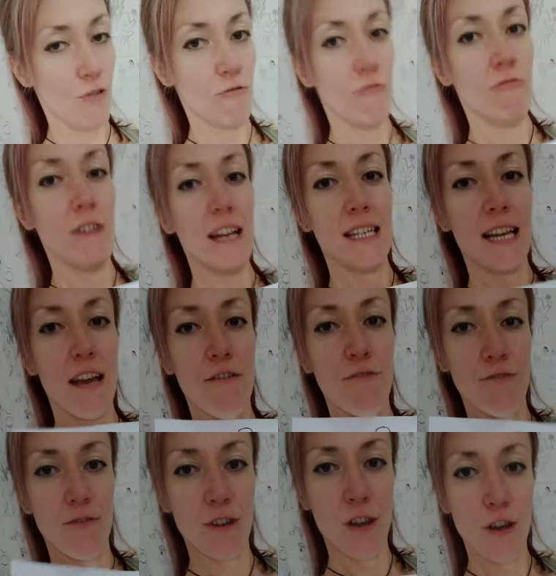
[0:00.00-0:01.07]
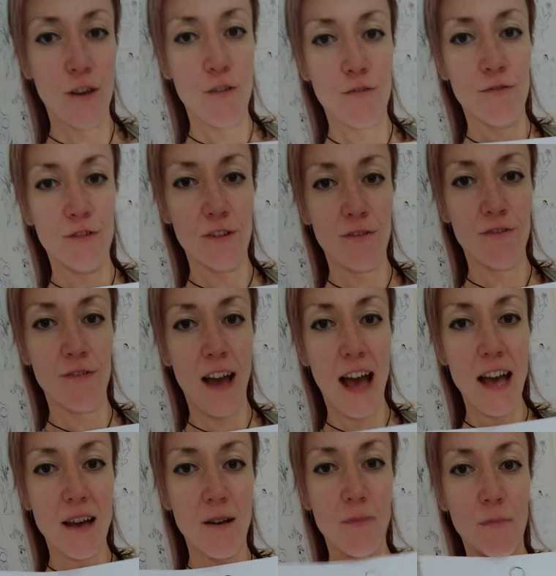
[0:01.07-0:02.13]
red F for
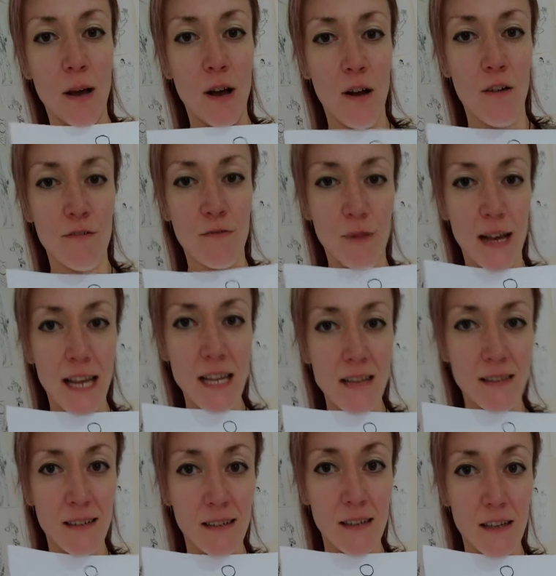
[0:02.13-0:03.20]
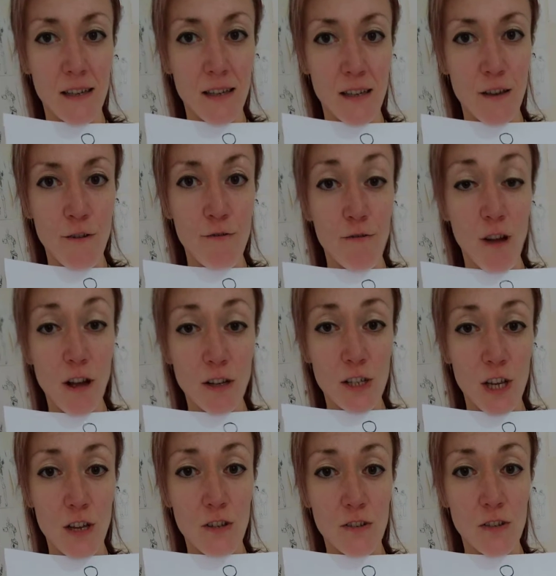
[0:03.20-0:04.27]
fat pathway,
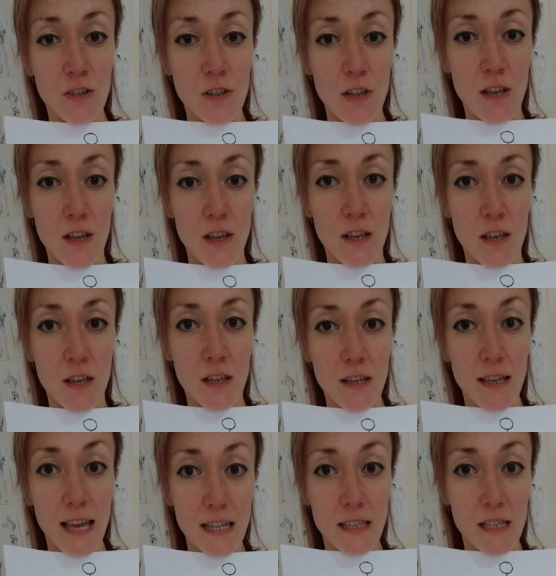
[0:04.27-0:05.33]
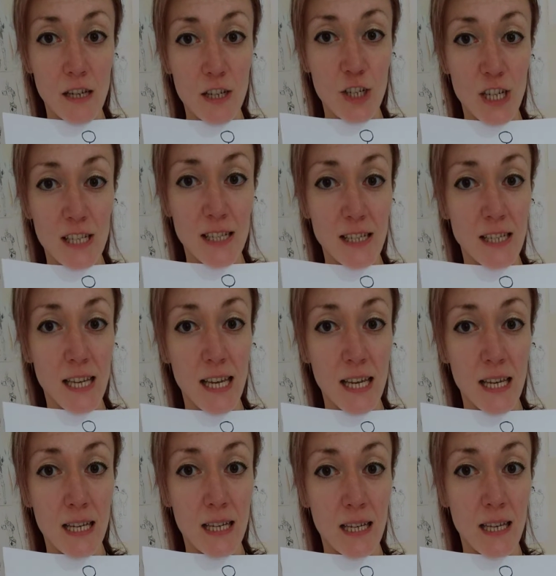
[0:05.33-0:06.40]
fructose gets digested
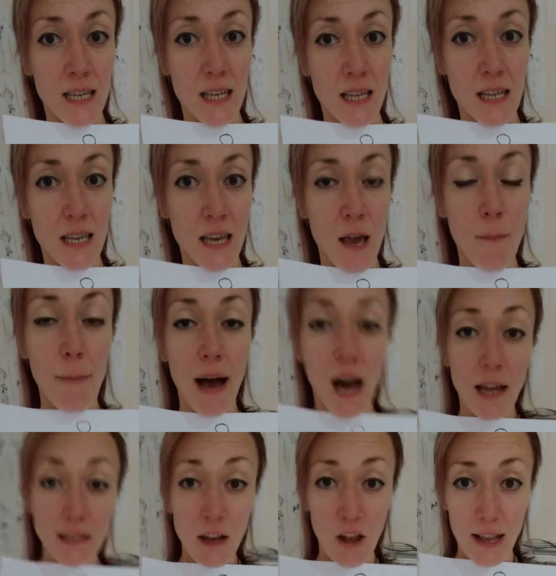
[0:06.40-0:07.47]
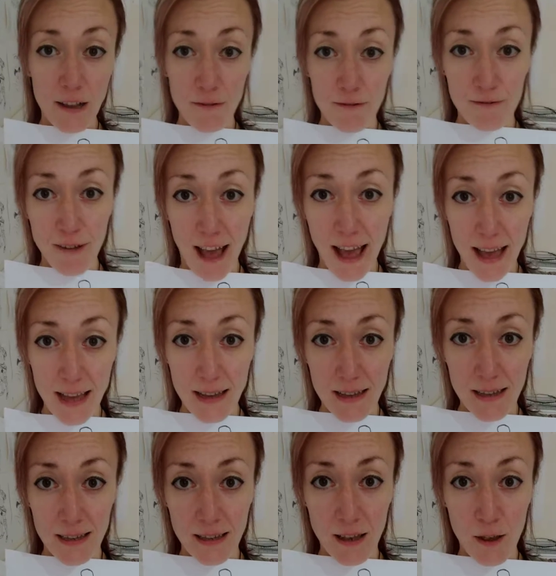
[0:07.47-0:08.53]
here. But unlike fat,
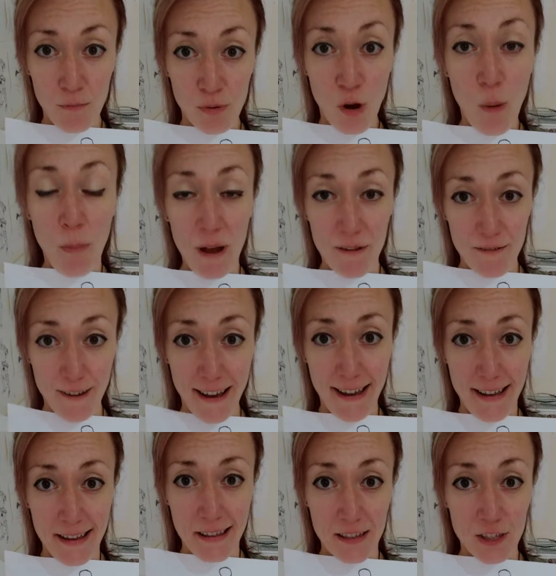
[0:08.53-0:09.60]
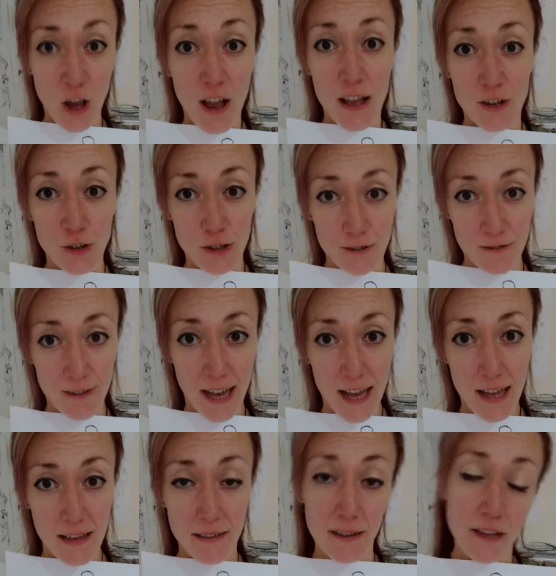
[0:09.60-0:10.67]
proper fat, dietary
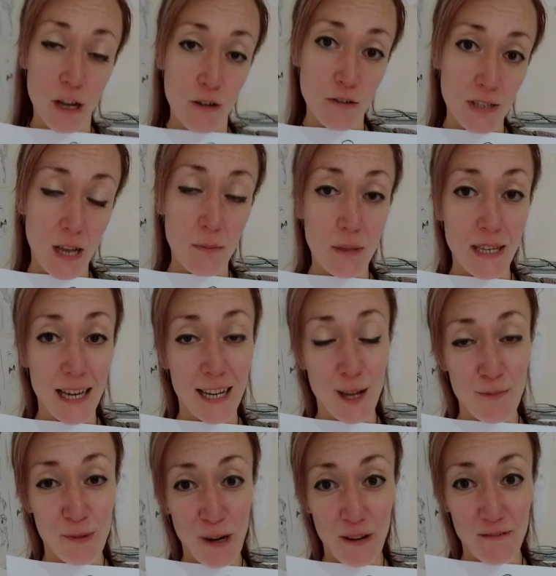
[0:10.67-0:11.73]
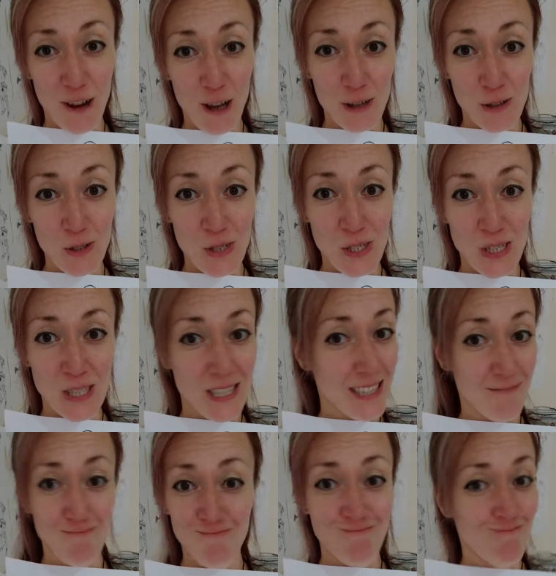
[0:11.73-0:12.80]
fat that goes up the yellow brick road,
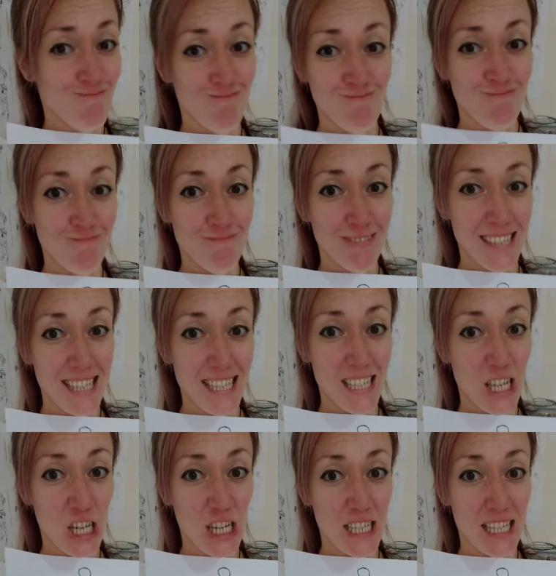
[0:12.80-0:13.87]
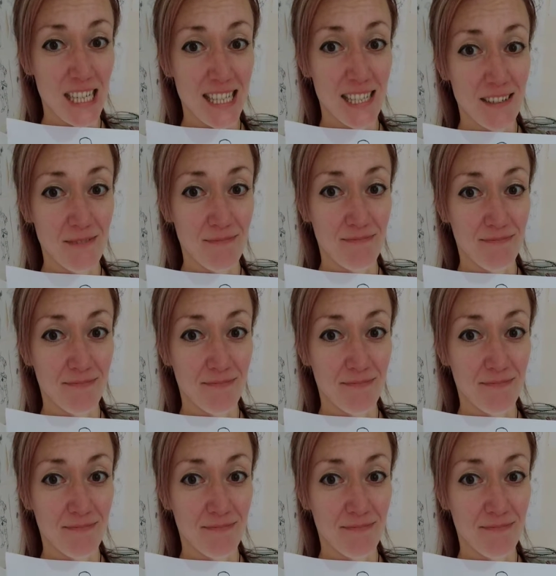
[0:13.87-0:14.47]
this guy doesn't.